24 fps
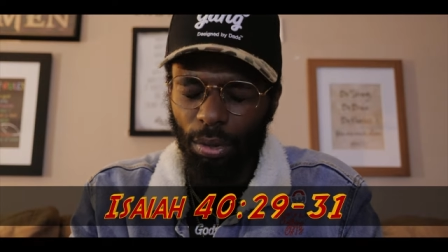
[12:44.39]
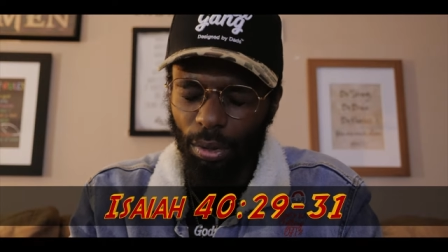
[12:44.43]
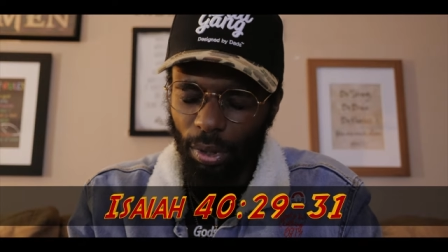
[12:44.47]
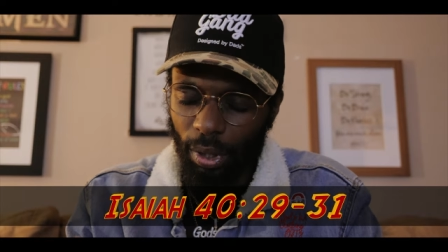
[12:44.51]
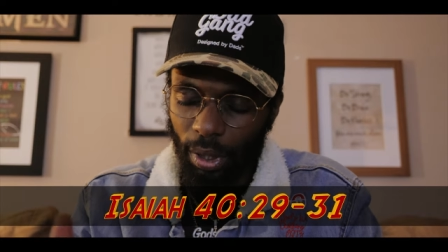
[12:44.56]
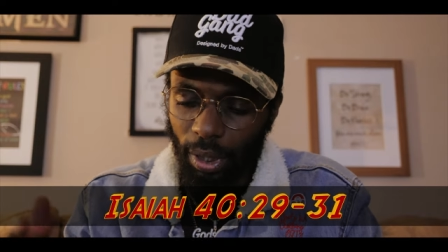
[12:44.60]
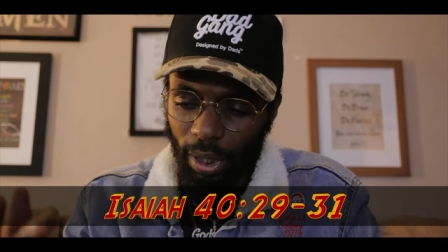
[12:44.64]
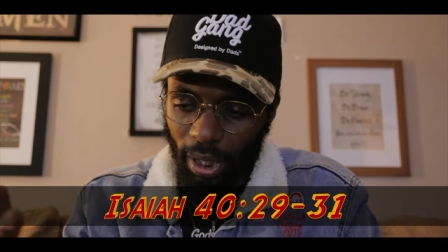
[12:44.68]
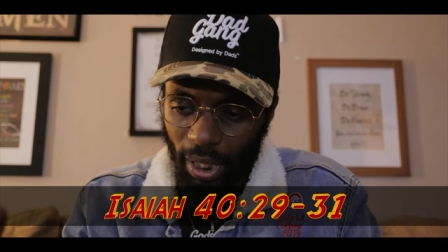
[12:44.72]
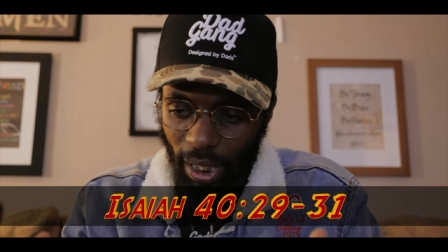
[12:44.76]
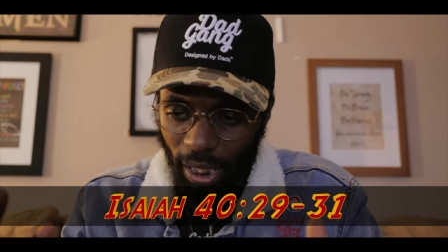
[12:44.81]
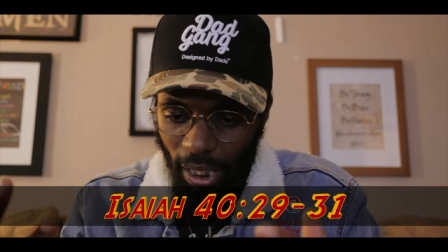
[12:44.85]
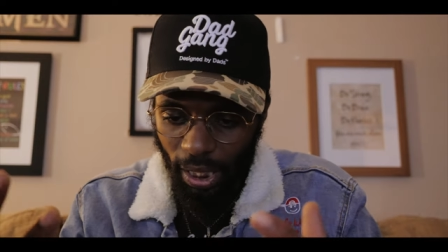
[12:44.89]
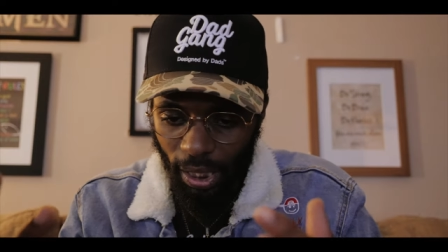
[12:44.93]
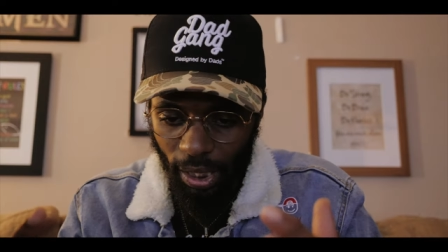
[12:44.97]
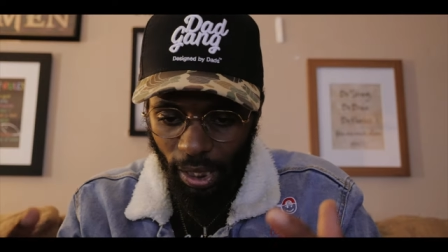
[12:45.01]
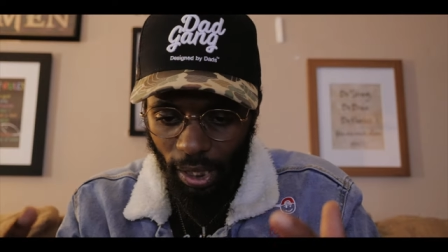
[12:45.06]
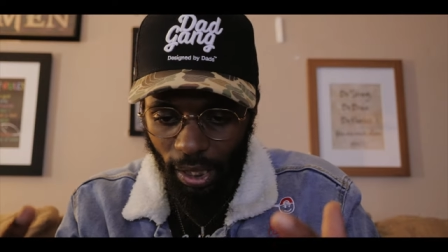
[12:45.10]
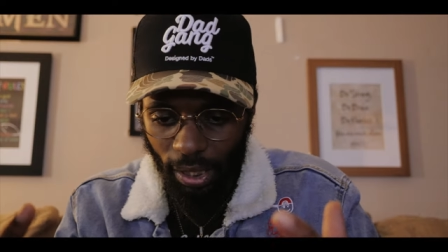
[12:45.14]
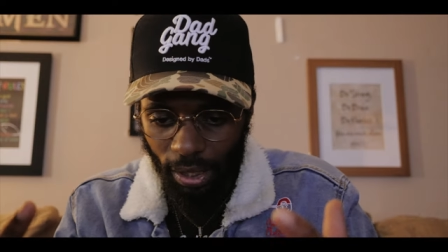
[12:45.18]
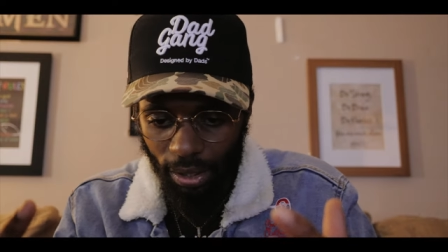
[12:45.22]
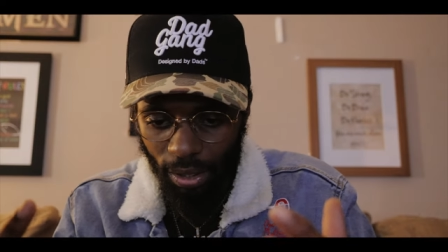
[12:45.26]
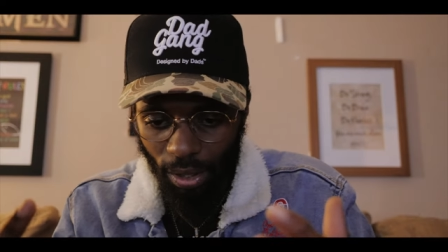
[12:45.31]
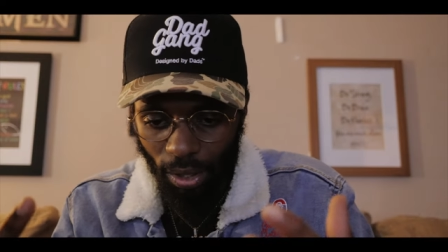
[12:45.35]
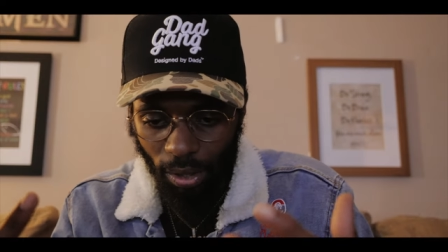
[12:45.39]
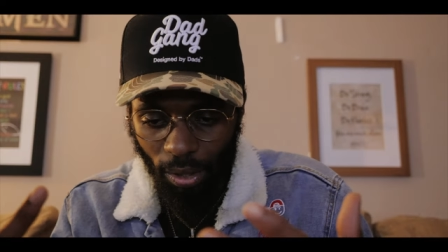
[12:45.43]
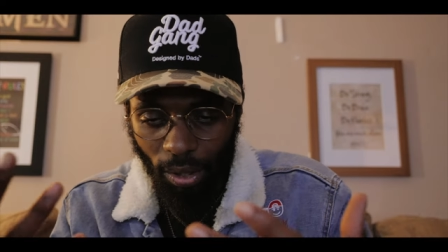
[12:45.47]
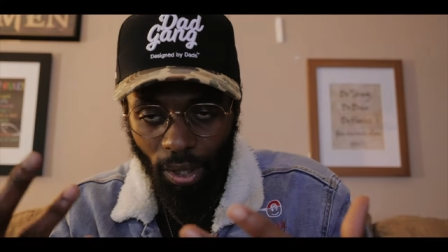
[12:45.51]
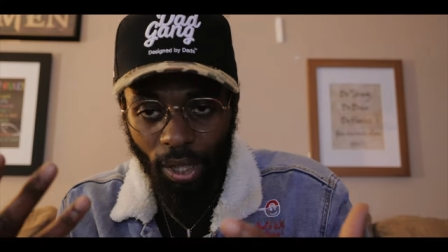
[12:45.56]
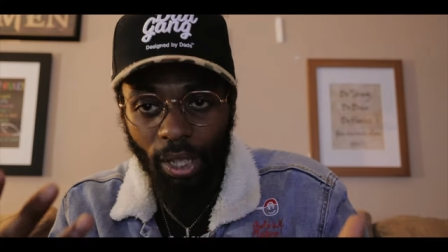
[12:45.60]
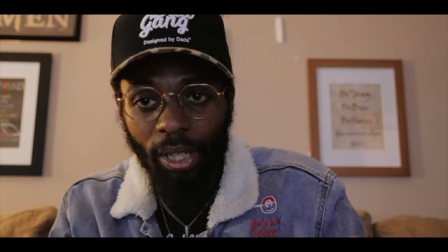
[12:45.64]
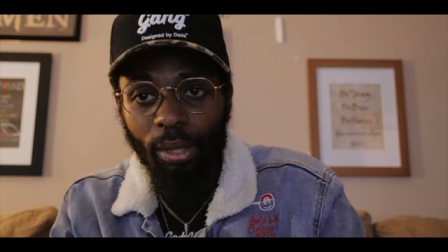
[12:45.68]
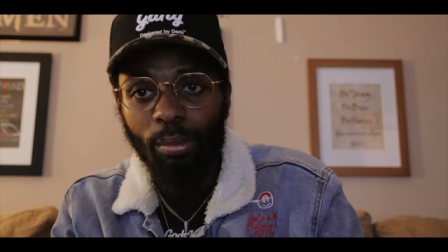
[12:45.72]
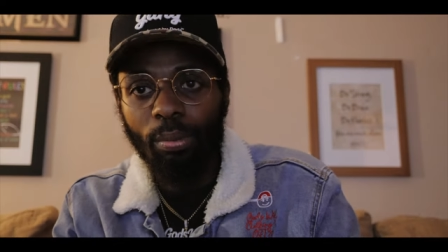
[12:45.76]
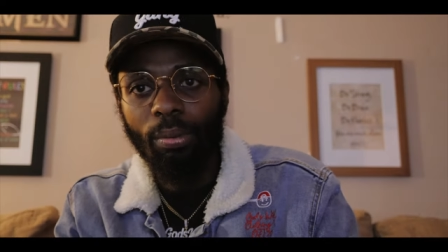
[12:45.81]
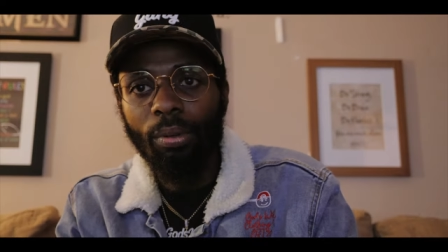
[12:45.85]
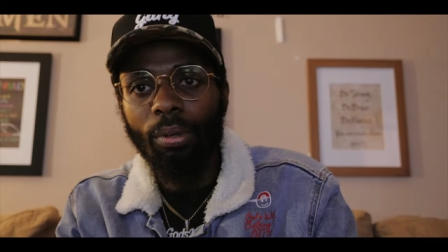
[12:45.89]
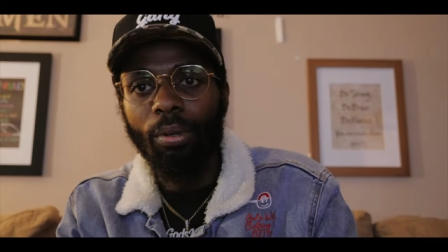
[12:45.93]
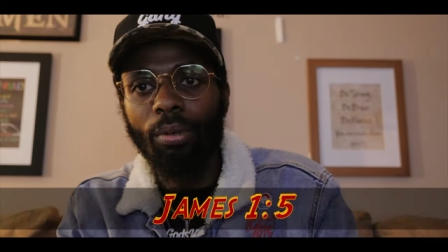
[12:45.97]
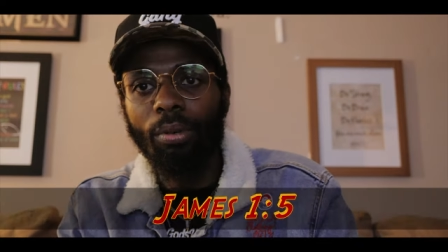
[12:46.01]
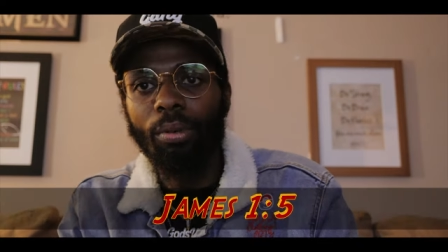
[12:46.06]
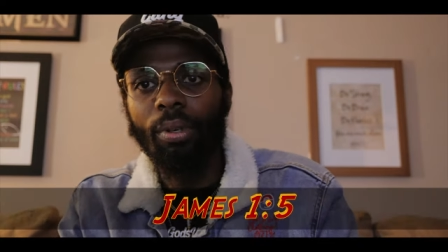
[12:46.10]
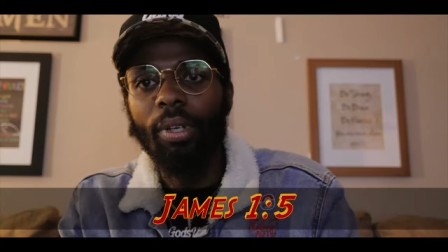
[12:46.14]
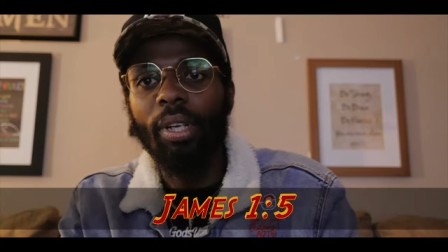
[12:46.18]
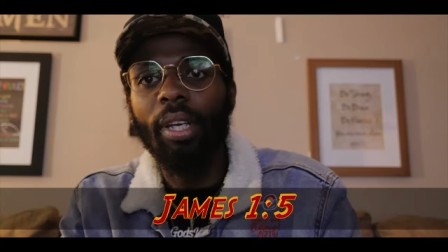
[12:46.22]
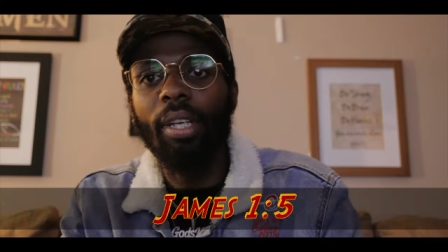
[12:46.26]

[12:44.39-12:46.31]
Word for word: He is liberal